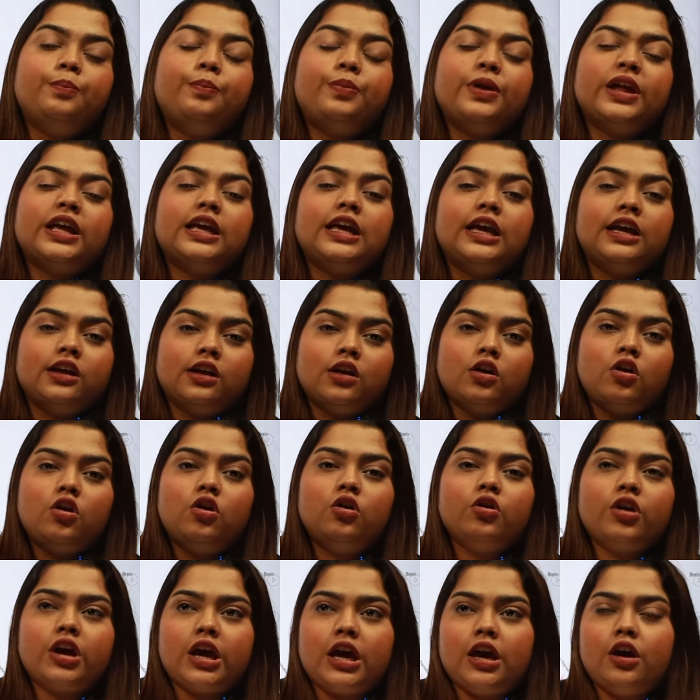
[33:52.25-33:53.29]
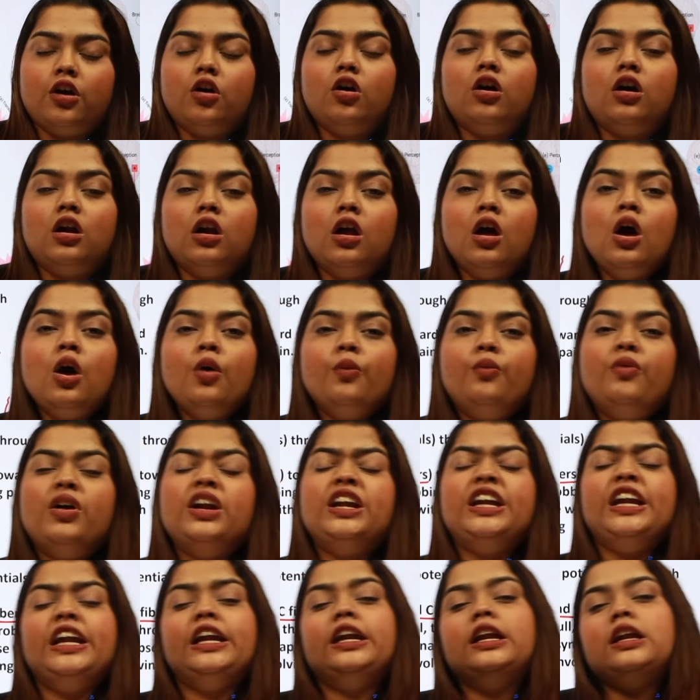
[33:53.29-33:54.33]
pricking, okay, or
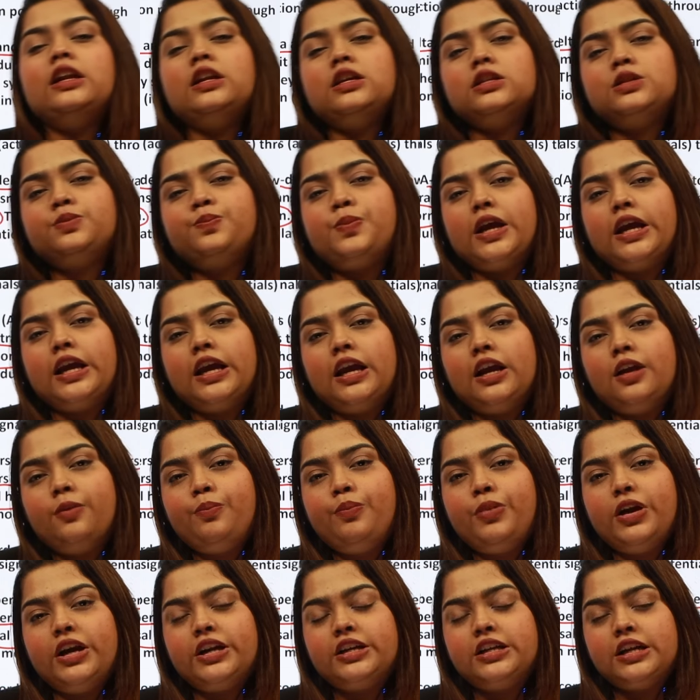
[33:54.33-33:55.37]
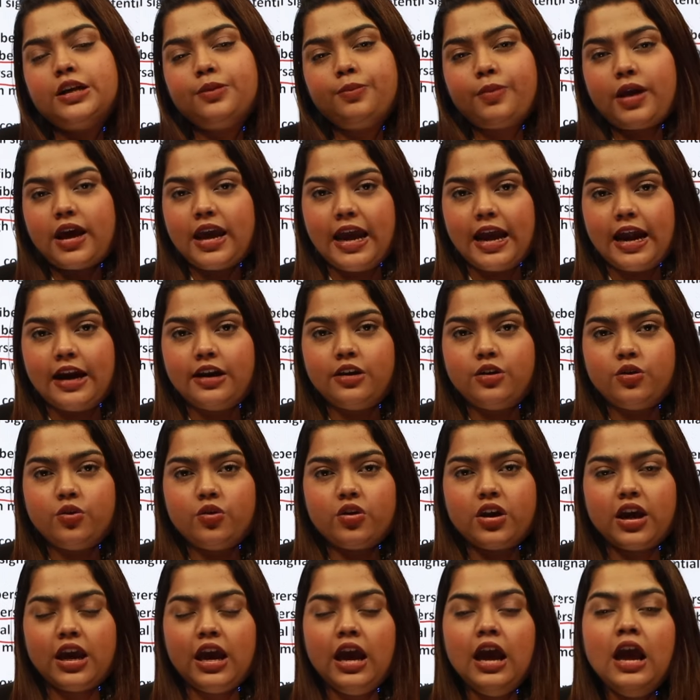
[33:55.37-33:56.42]
one needle is pricked in my hand,
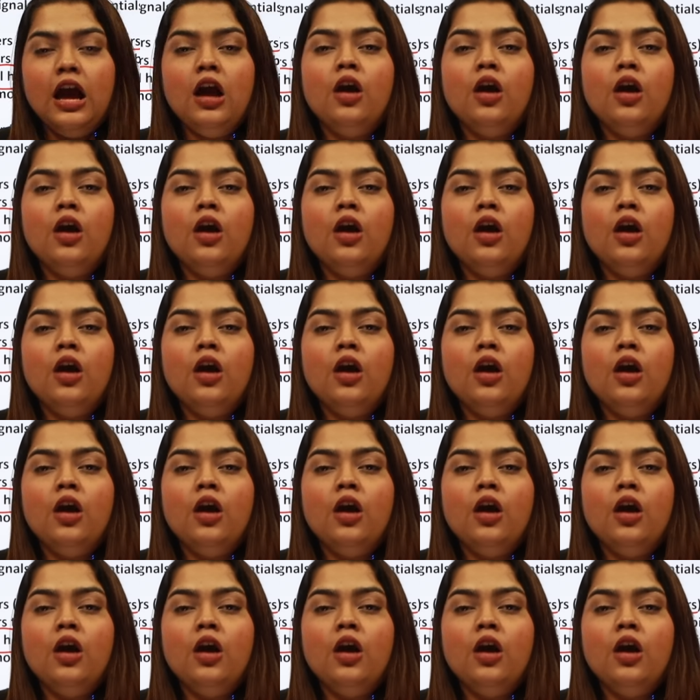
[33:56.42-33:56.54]
okay,